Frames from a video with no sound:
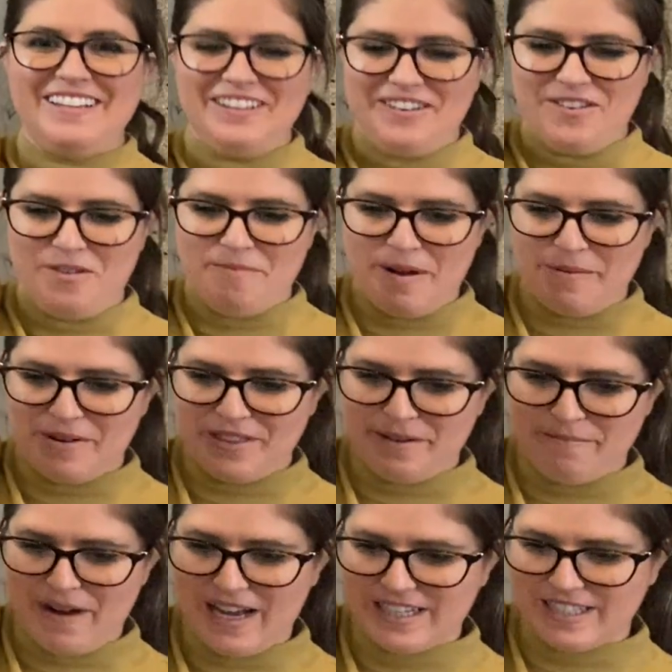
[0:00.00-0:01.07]
Oh my word, they're
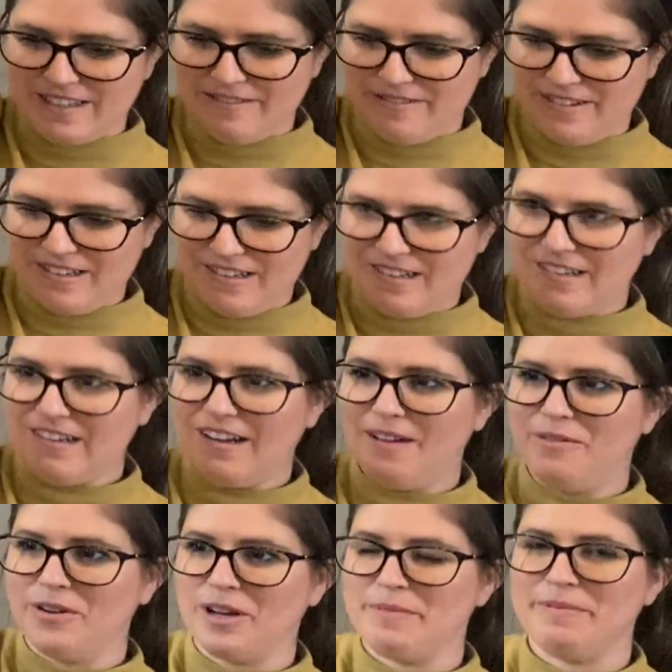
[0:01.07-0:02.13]
massive. I'm
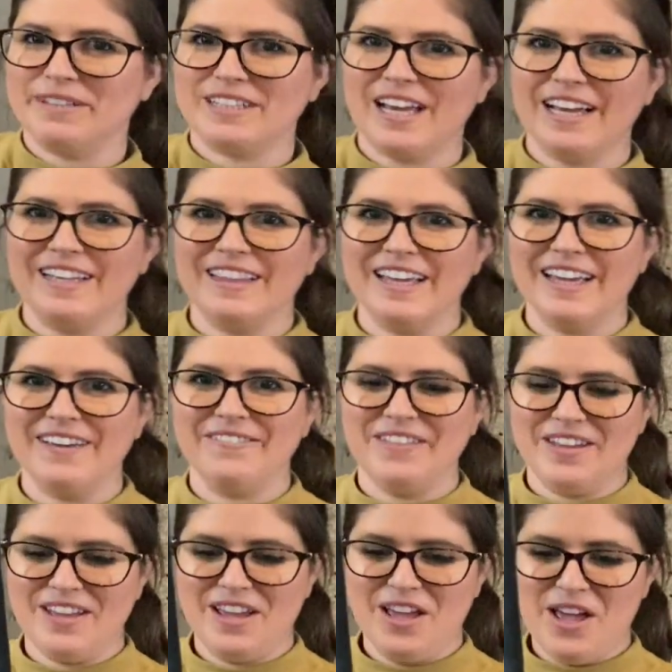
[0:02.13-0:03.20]
not going to be able to hide them.
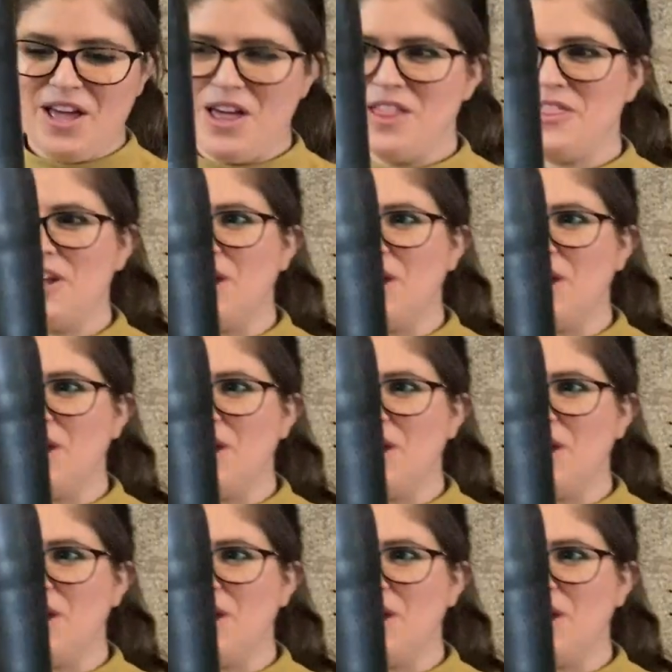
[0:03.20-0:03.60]
They